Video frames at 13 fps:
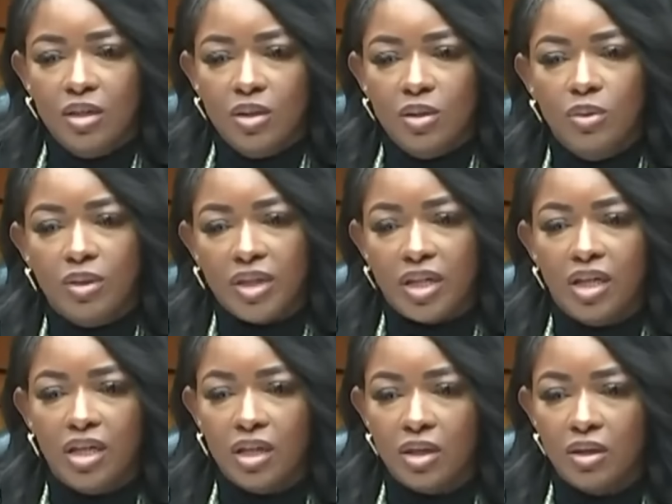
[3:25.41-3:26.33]
who could
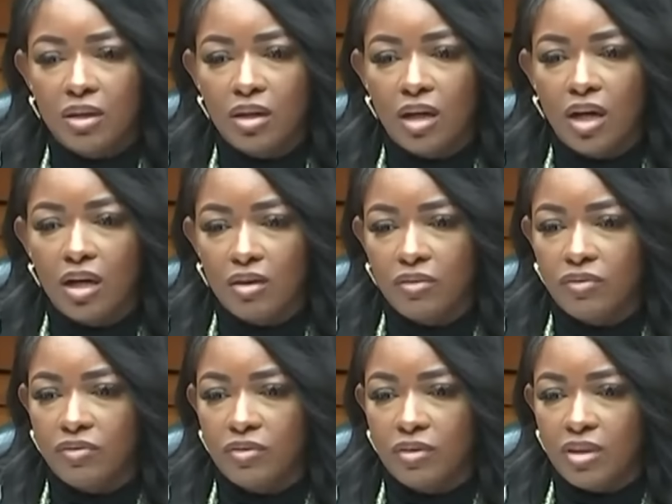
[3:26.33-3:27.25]
hear
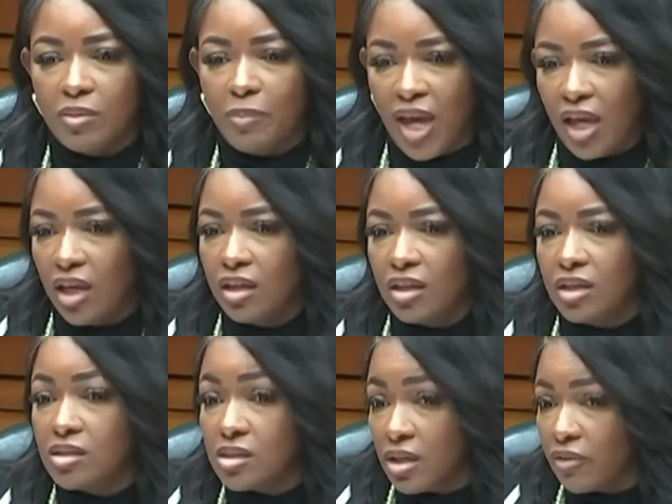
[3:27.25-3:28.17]
of the pain
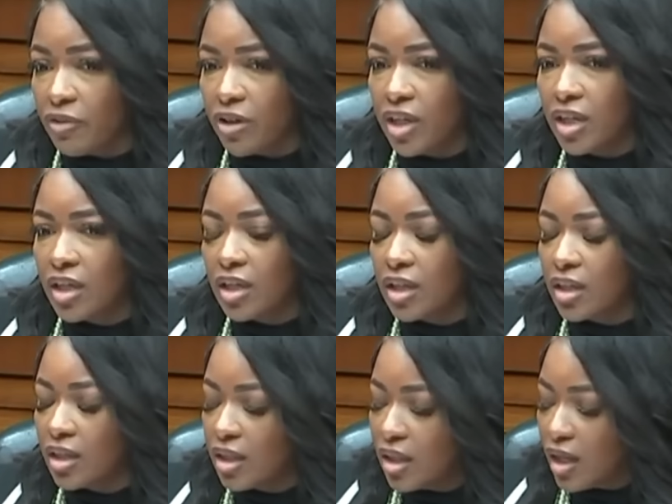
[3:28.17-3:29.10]
and suffering
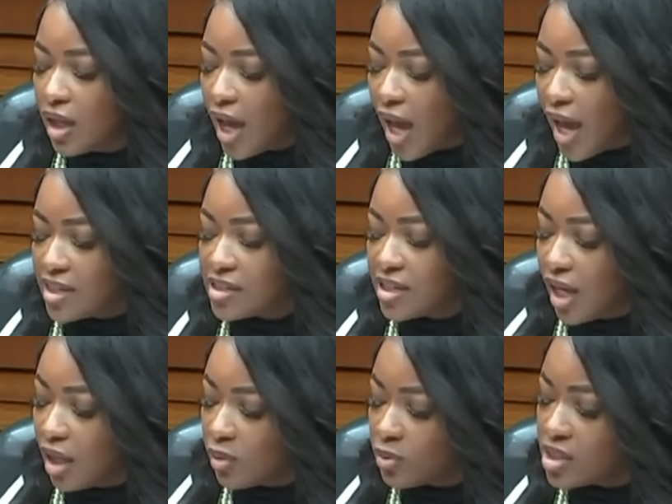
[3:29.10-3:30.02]
as
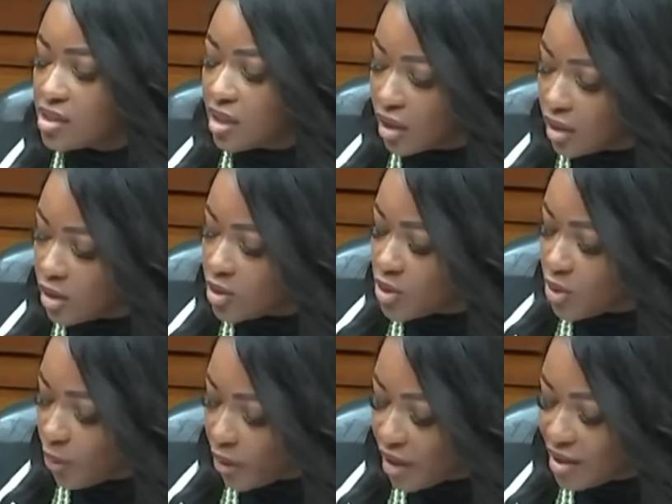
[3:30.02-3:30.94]
Dan was telling the
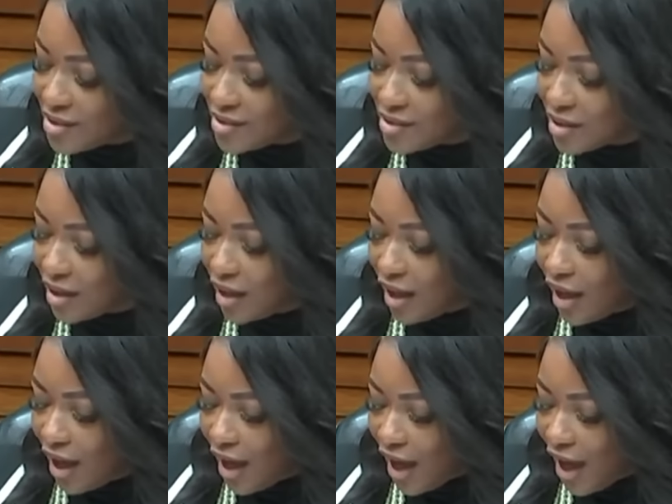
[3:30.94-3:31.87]
stories.
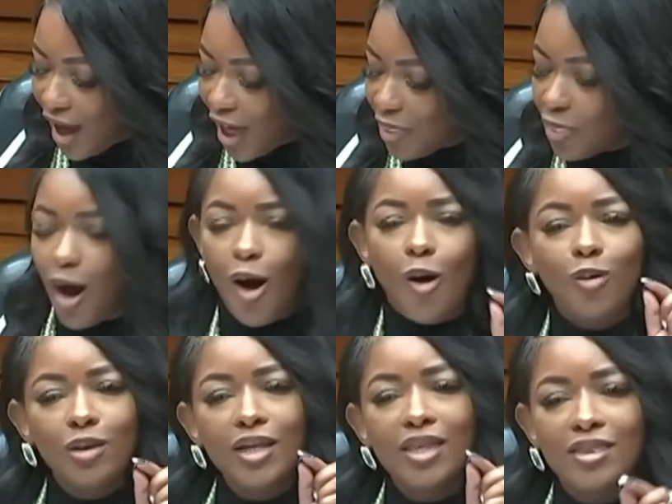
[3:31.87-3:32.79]
And the
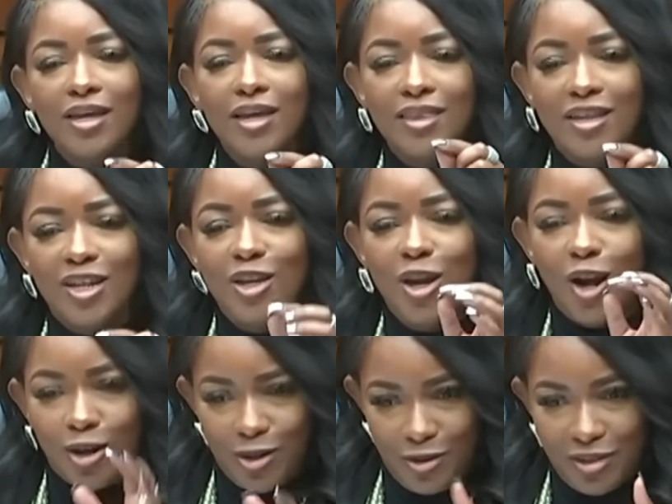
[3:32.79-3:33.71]
only thing that he
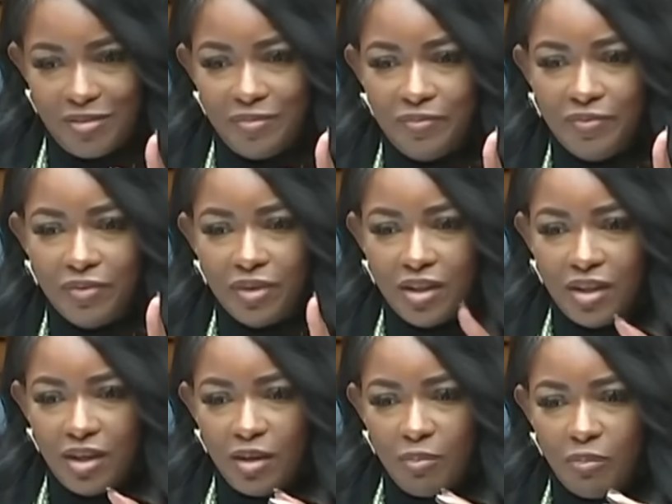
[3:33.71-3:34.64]
heard,
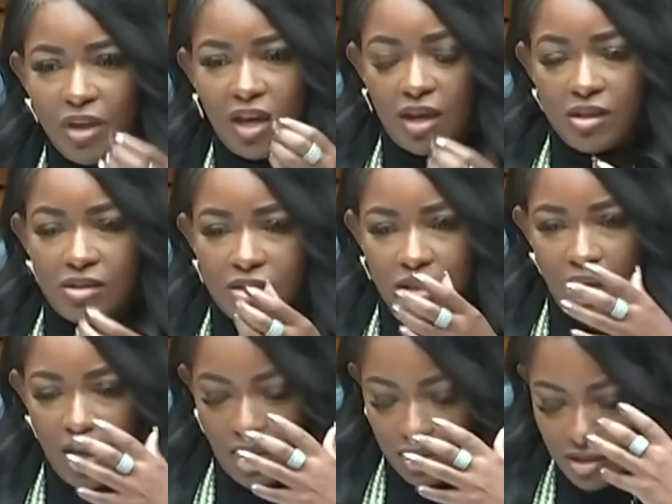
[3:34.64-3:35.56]
because
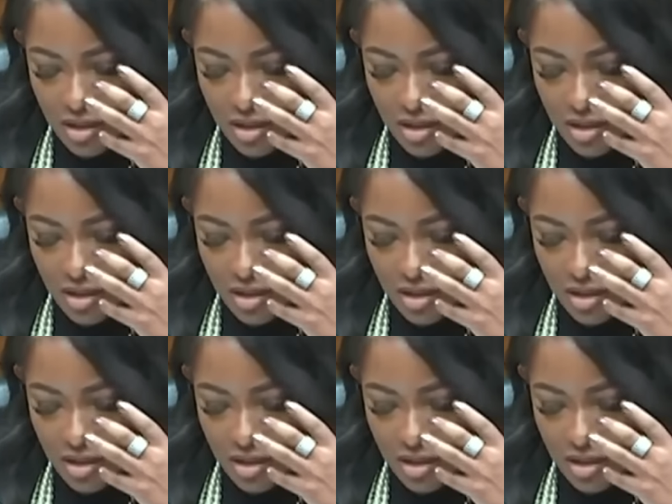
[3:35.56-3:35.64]
it's